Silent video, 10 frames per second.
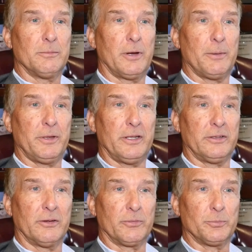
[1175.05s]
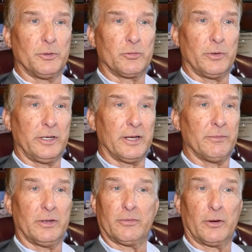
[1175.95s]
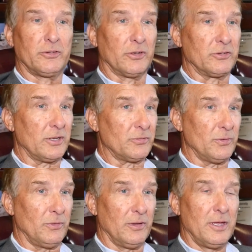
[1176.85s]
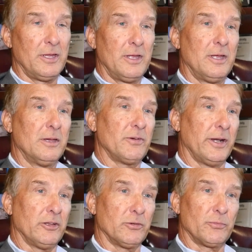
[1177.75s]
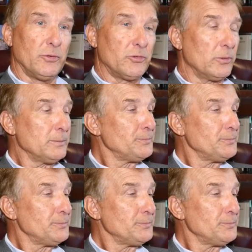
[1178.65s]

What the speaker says: might be the difference between having a very successful financial future